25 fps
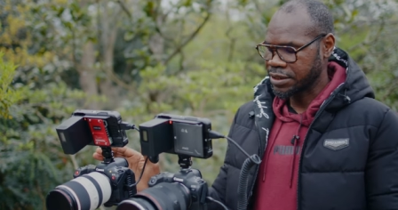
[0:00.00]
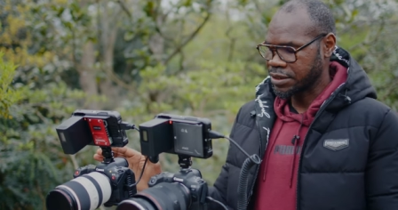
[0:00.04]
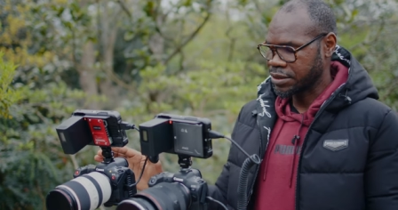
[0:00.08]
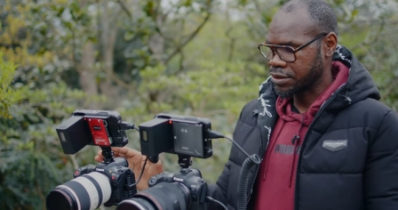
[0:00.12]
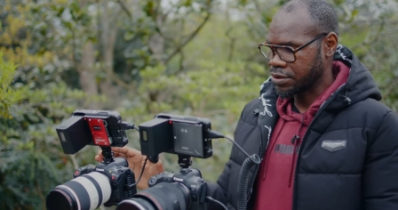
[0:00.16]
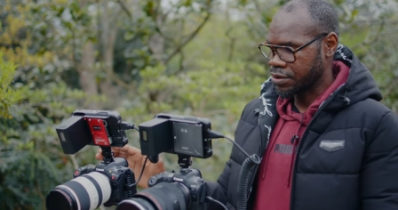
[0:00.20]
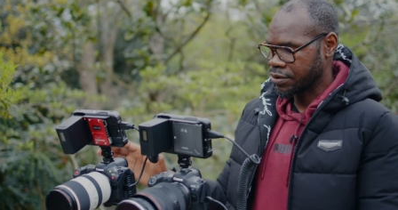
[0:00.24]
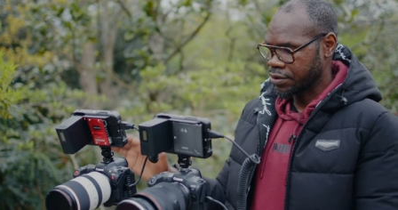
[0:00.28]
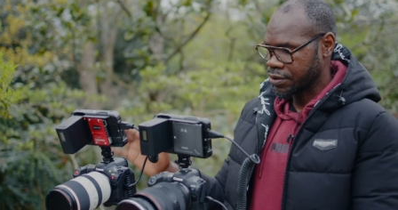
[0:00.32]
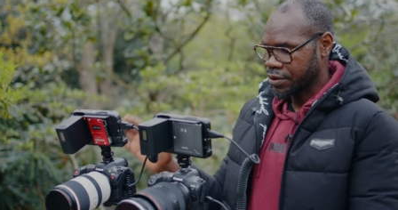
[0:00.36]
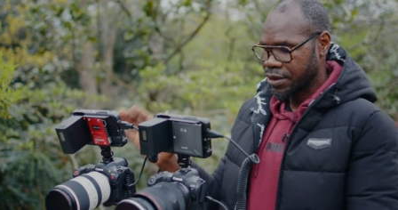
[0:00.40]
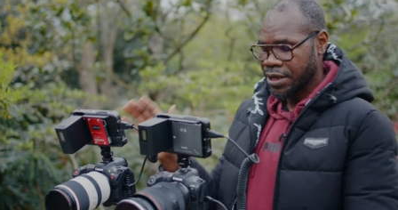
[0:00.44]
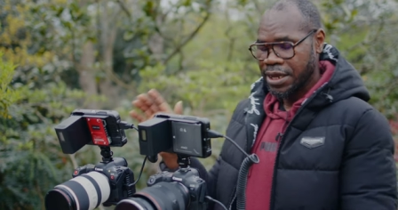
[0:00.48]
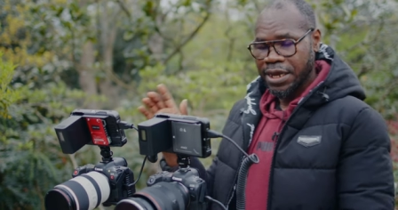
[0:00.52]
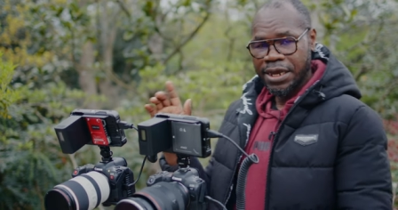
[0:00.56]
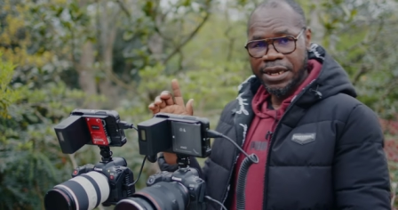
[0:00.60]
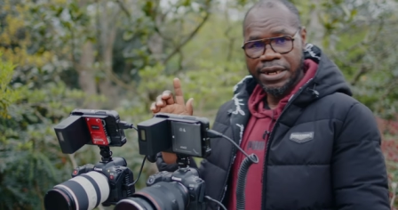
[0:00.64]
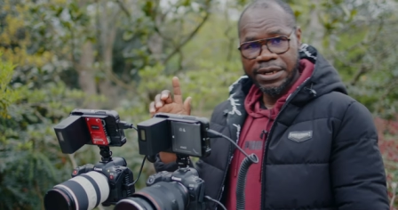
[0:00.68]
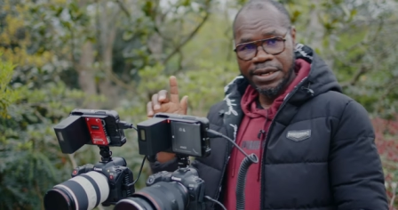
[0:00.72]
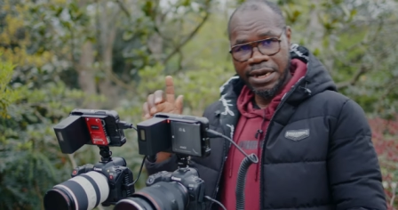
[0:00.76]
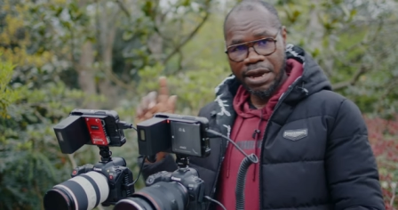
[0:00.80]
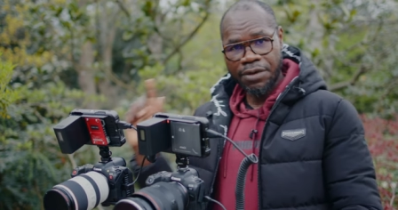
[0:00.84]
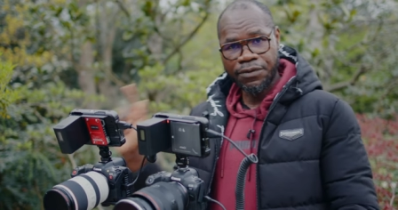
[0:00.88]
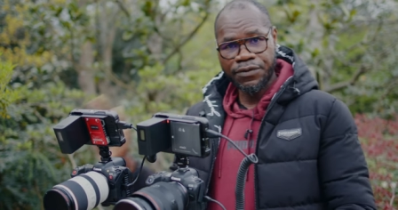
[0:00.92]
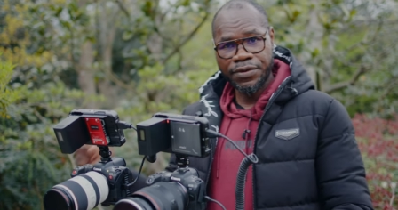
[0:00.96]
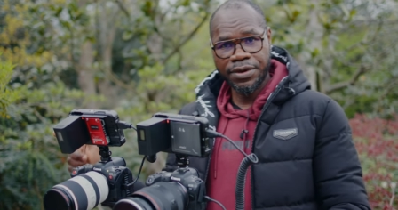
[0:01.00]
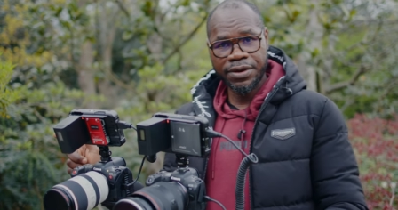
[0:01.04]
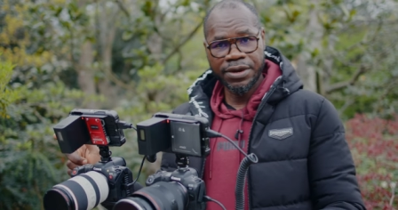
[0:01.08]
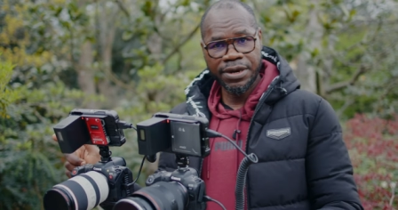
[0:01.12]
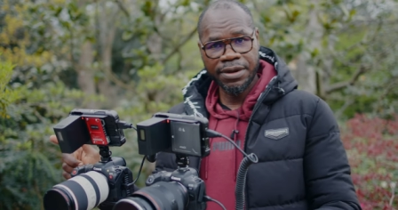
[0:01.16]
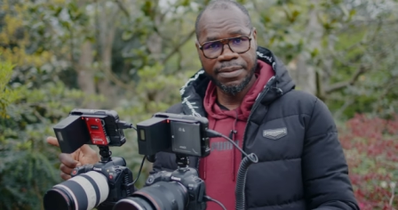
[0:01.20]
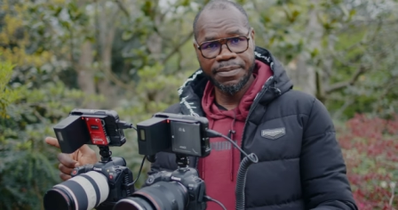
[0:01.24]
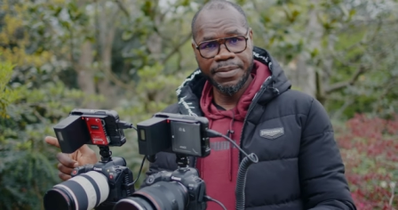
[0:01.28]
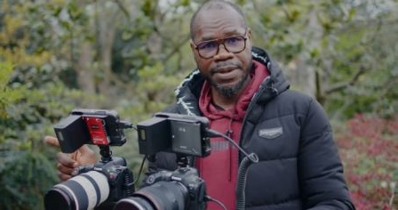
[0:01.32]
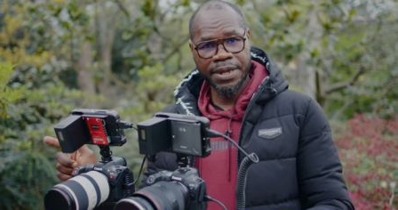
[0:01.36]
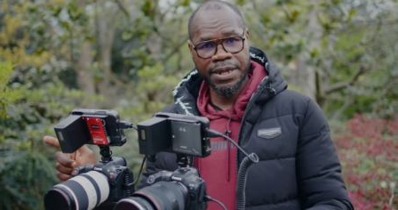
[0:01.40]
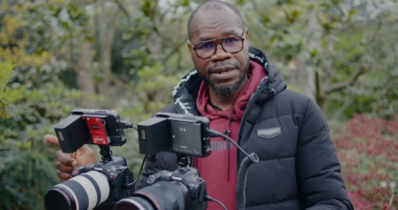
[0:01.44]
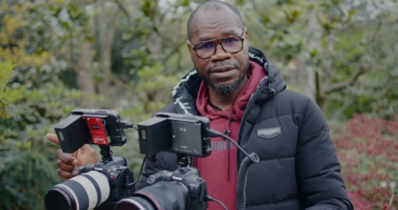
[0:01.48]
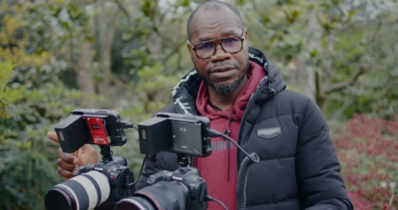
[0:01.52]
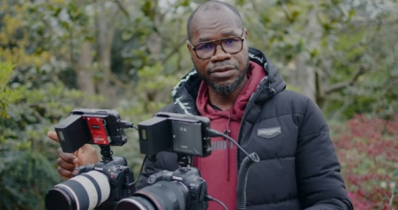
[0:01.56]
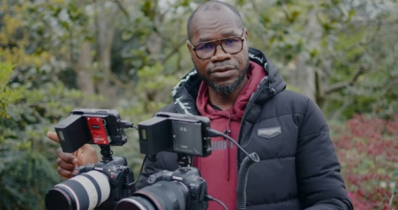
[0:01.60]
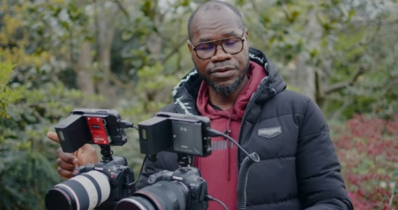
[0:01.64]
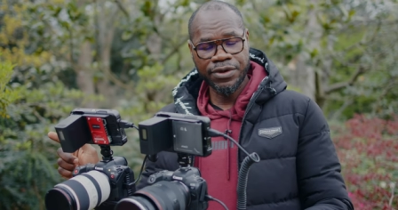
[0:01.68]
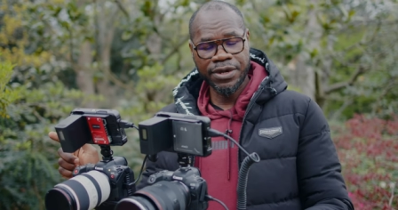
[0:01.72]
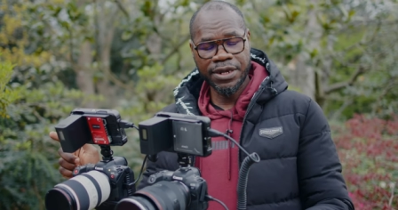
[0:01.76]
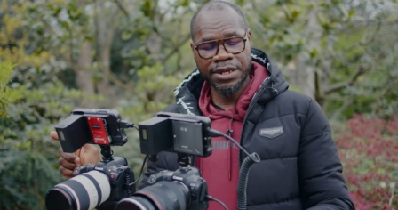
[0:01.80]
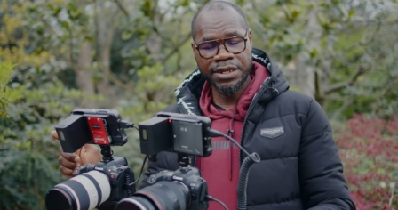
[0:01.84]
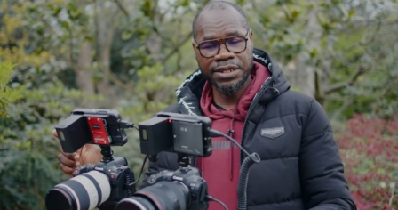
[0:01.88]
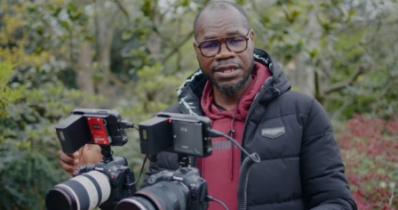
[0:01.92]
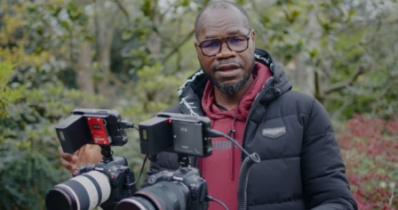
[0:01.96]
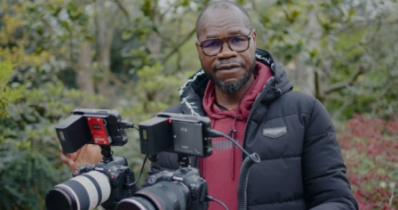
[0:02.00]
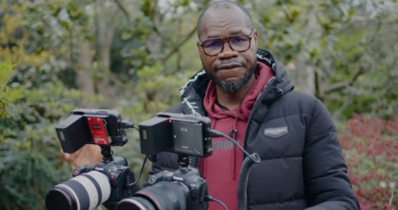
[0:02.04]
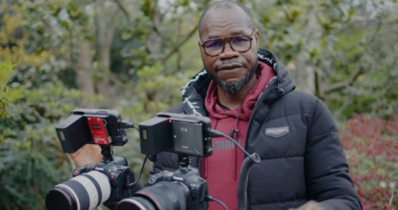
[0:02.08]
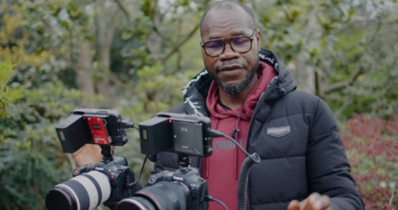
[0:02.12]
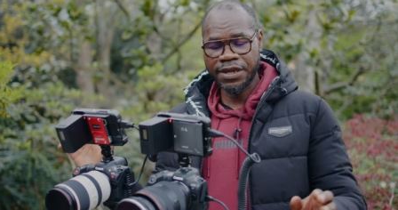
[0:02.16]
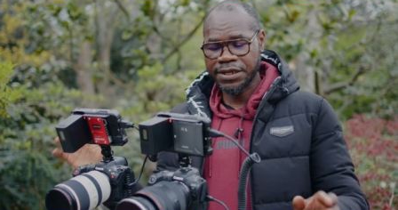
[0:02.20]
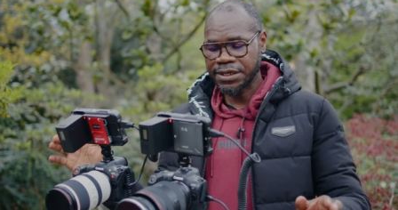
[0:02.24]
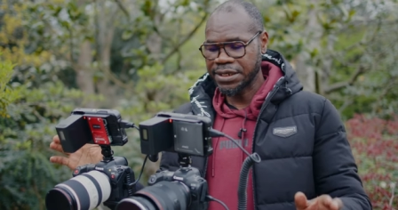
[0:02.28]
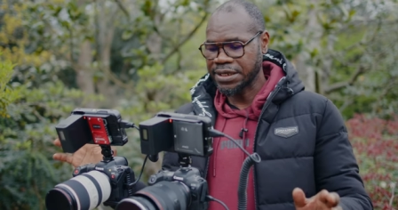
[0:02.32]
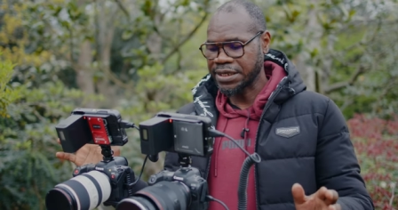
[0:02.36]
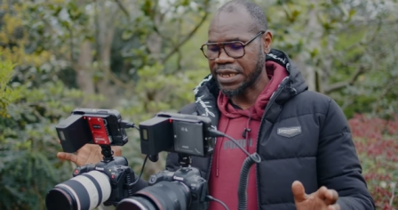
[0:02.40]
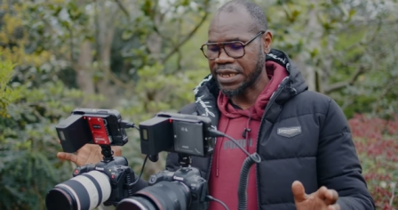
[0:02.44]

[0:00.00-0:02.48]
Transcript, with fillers: So now we're gonna be doing the face